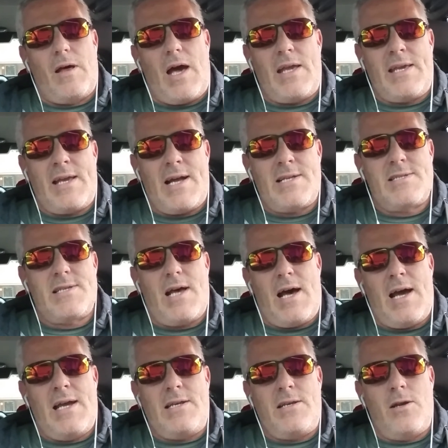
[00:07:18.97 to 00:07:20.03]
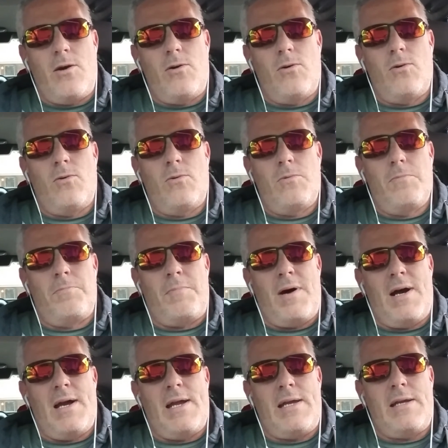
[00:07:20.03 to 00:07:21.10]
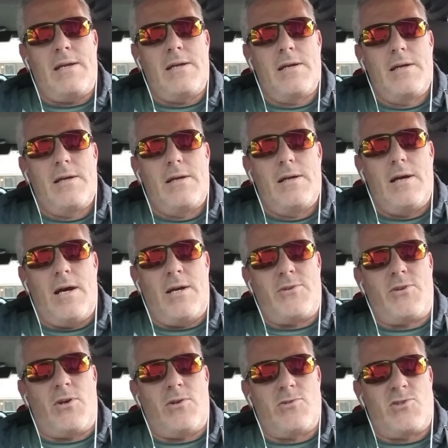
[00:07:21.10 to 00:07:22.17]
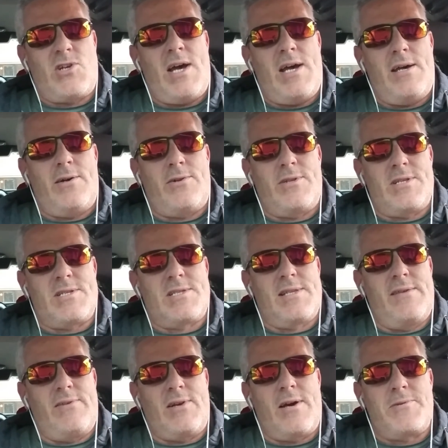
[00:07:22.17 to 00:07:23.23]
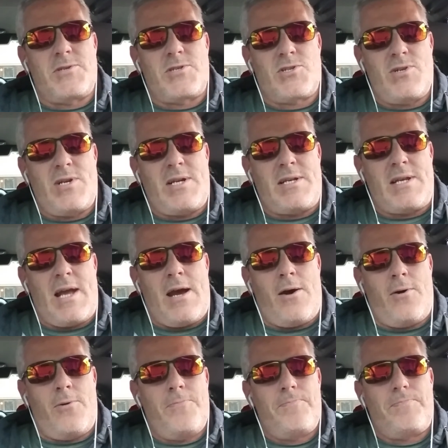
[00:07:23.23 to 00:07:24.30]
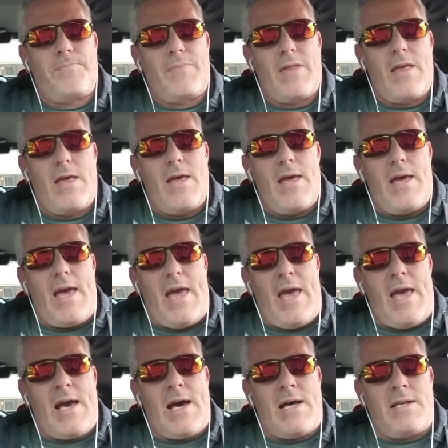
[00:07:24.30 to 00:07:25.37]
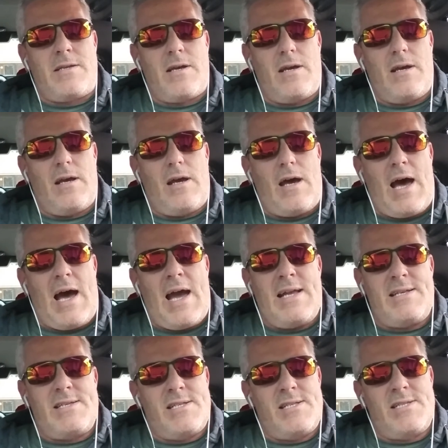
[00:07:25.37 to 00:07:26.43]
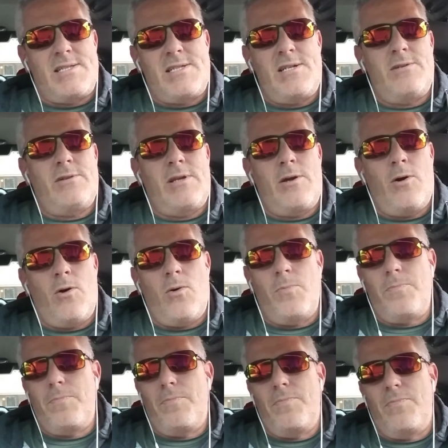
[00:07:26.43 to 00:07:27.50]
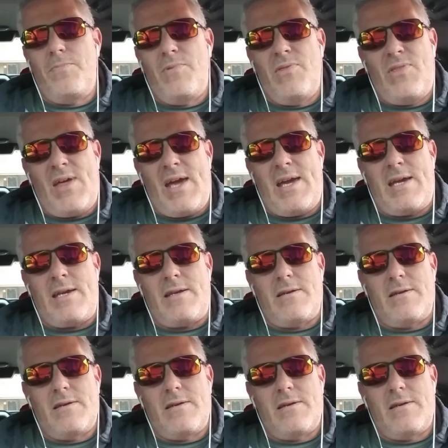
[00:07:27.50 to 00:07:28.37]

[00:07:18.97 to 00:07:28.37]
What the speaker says: Yes, I know my adult child is living on the street now, and I sincerely hope they